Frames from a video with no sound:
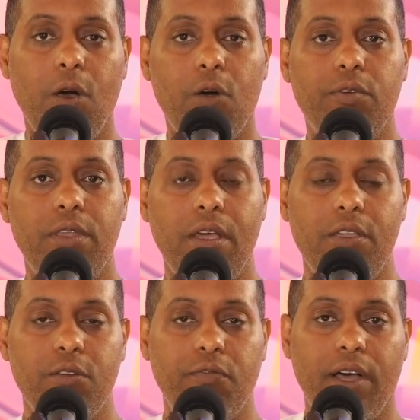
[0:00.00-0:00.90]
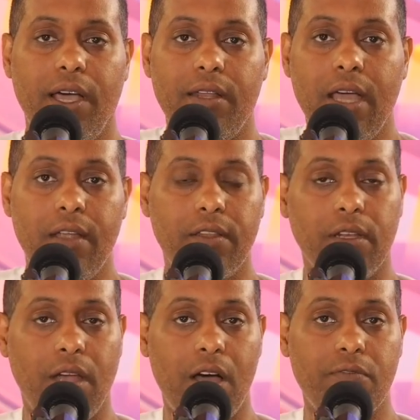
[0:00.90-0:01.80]
Over there, you'll find
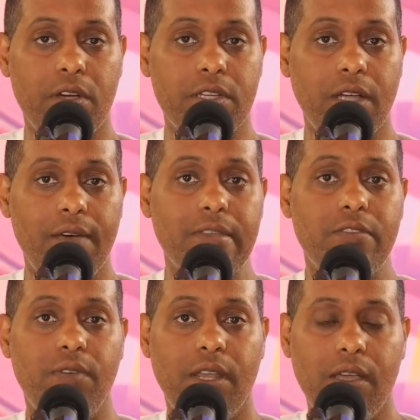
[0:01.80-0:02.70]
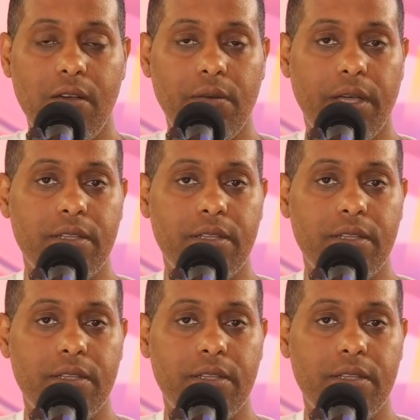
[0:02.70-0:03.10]
the long version of this video,